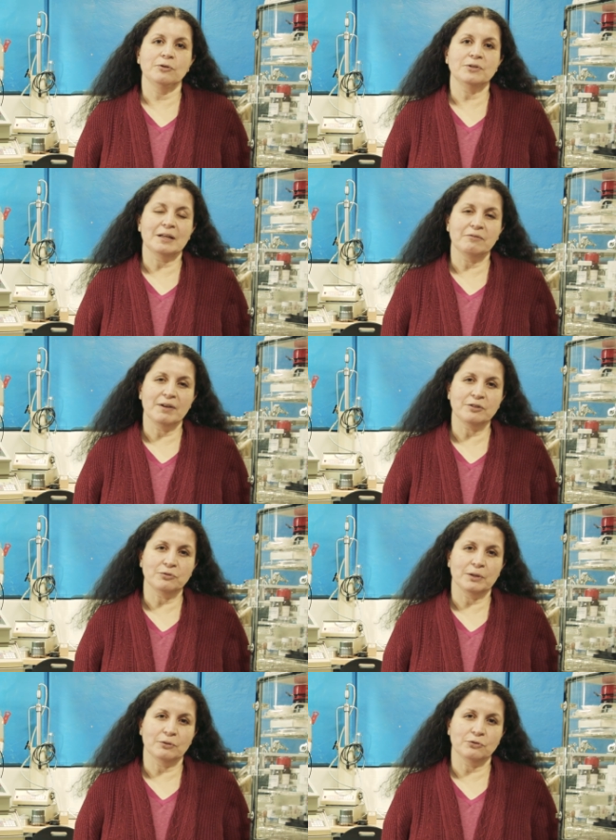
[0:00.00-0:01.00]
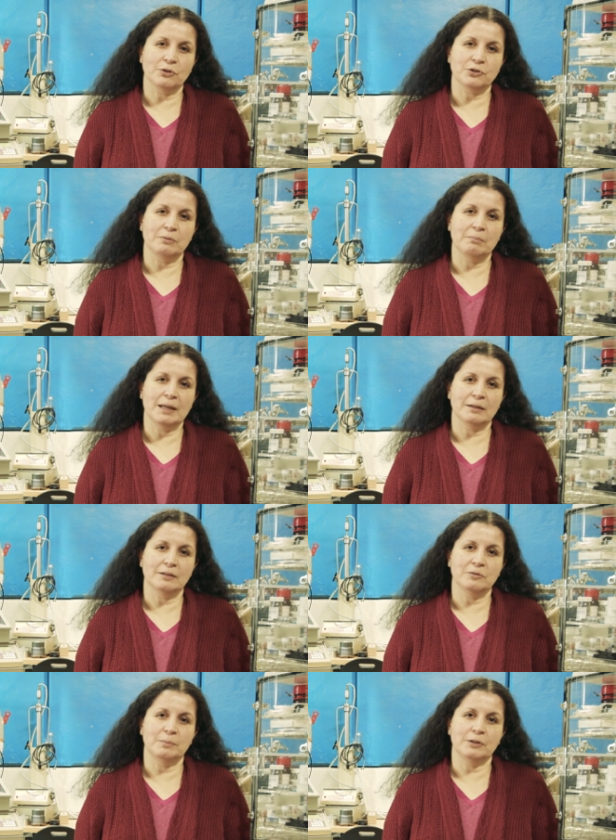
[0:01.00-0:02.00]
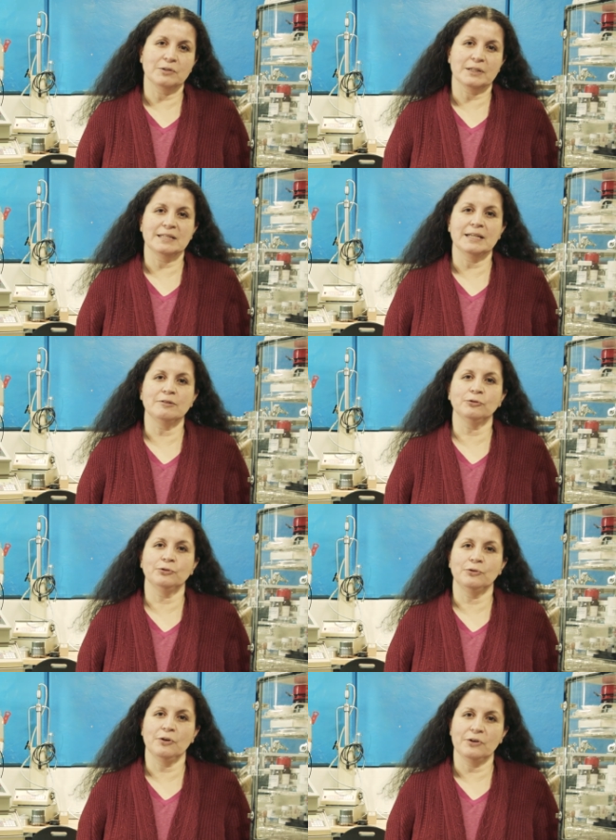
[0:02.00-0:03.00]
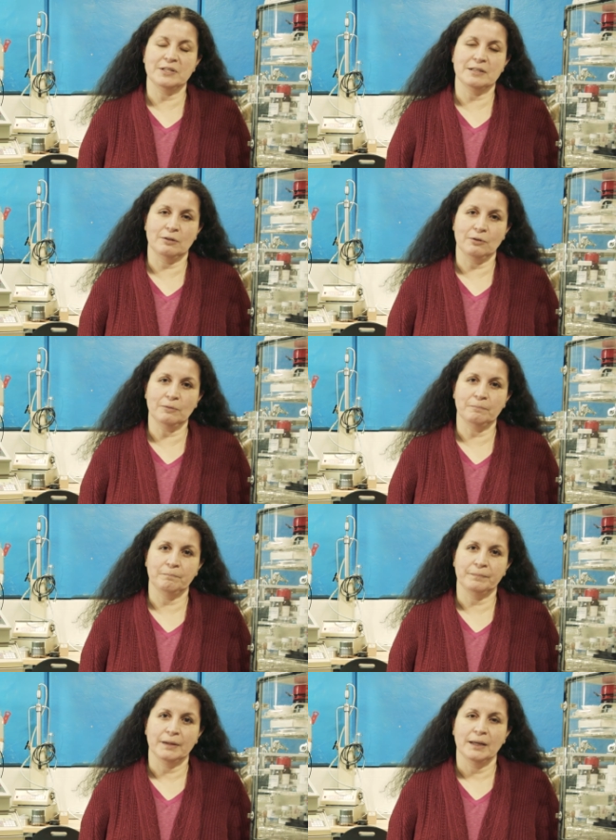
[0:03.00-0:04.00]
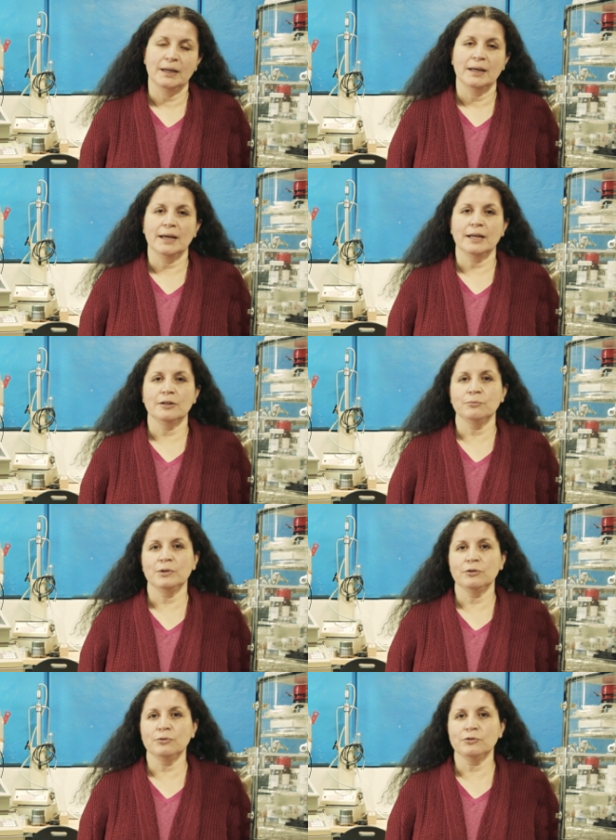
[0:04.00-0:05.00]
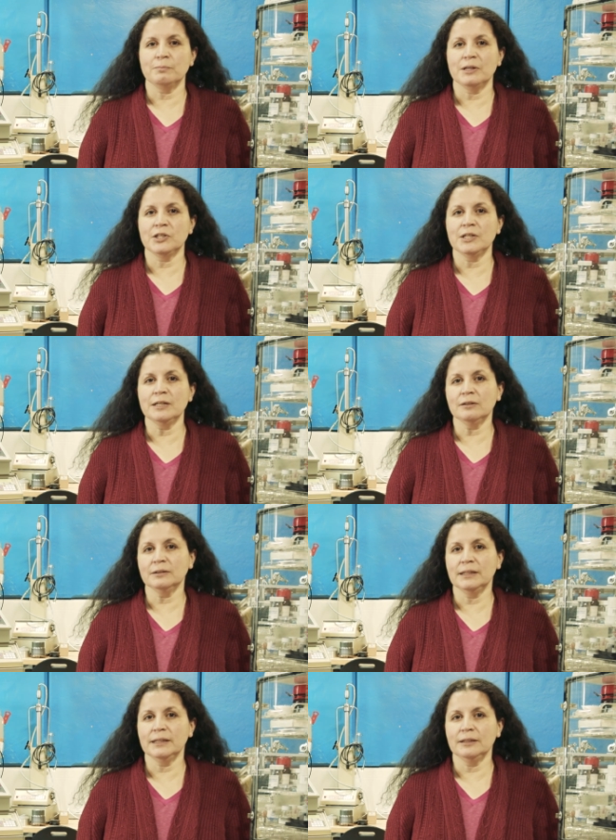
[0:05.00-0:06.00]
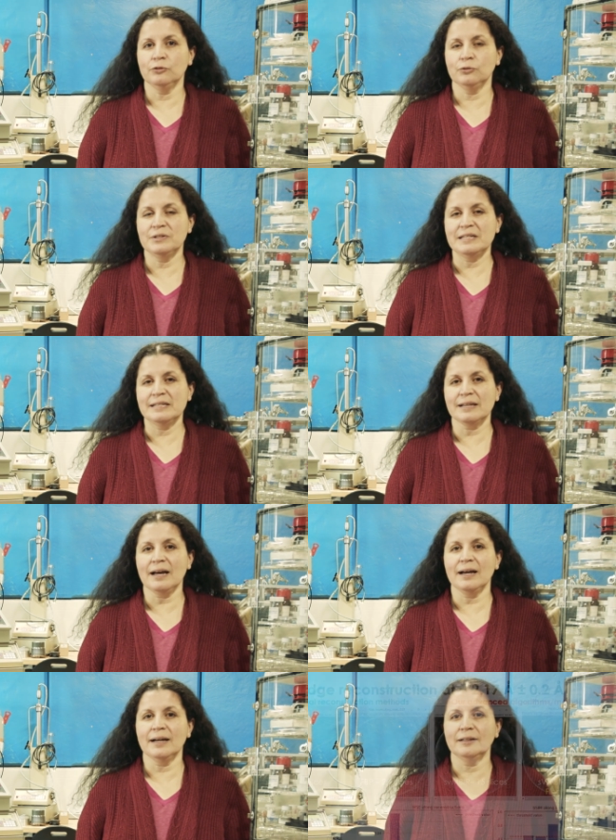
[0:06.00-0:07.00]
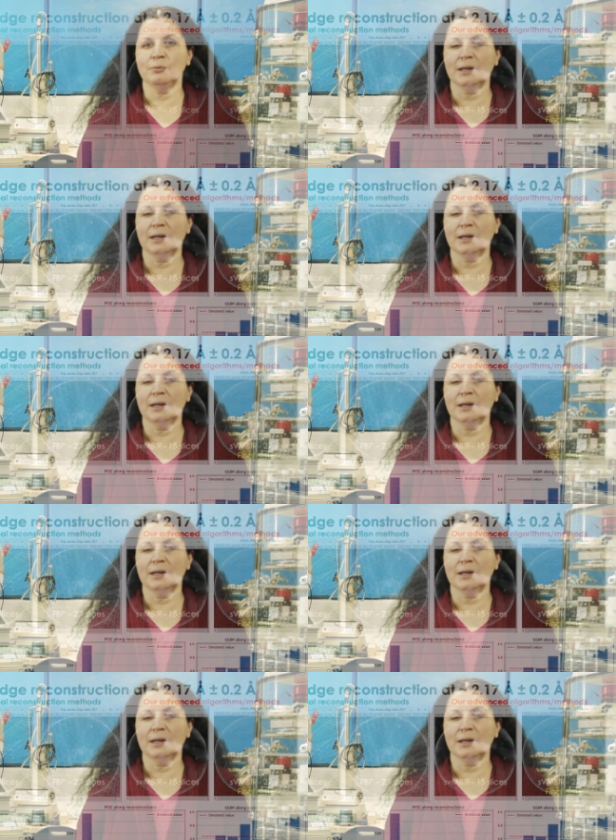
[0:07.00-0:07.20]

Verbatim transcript: use advanced reconstruction methods because our signal to noise is low. And we use machine learning to decide